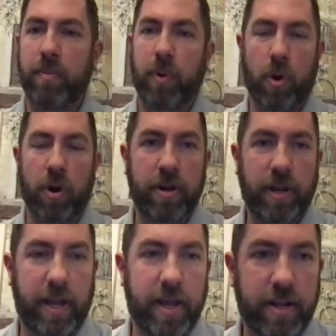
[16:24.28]
really
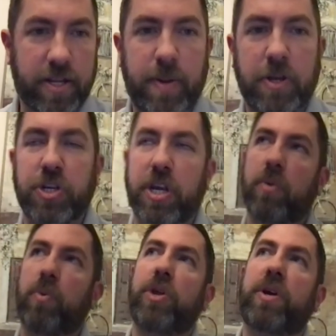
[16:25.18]
important, and especially
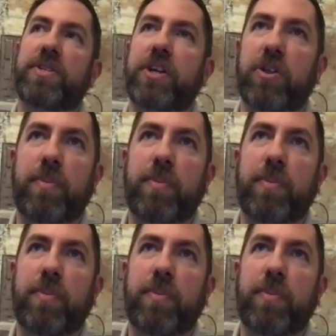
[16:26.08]
when you consider